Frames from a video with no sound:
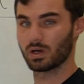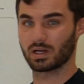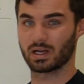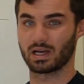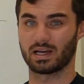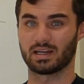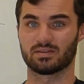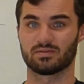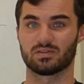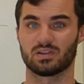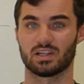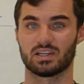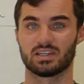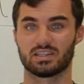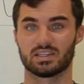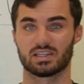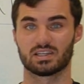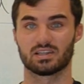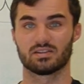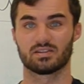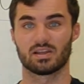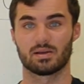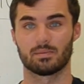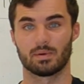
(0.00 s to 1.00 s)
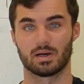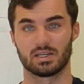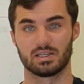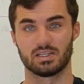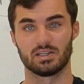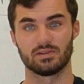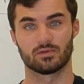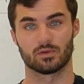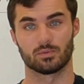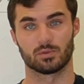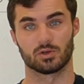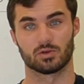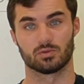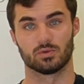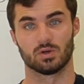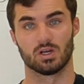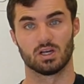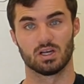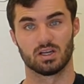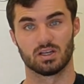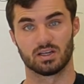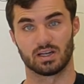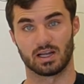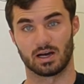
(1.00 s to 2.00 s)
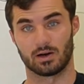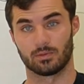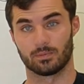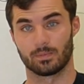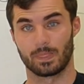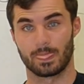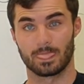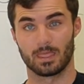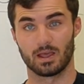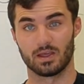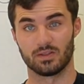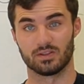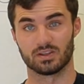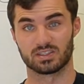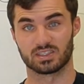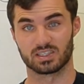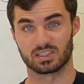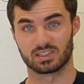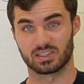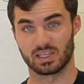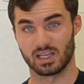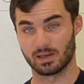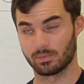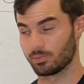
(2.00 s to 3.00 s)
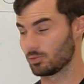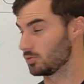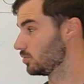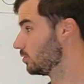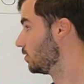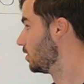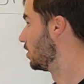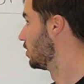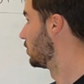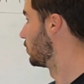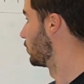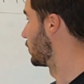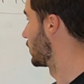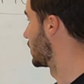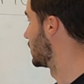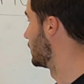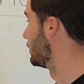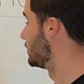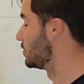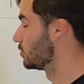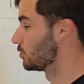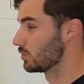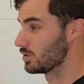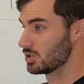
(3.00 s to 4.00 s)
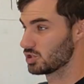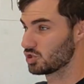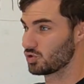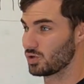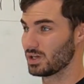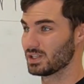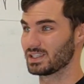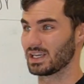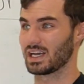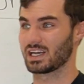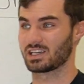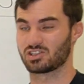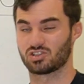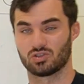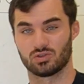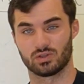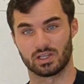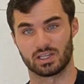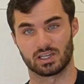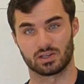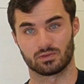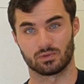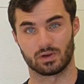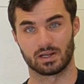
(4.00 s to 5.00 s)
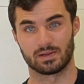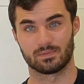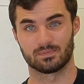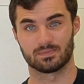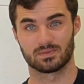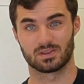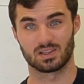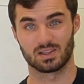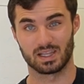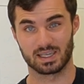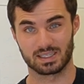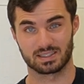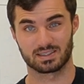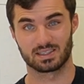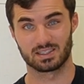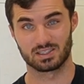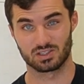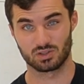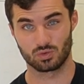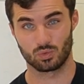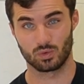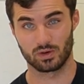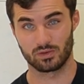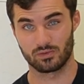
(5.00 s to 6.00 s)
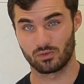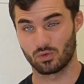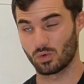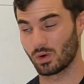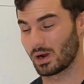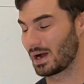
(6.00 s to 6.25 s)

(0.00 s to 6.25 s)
kind of lending they might need from you. Now, in this example, we're going to be doing the transactional lending, right? The less than 24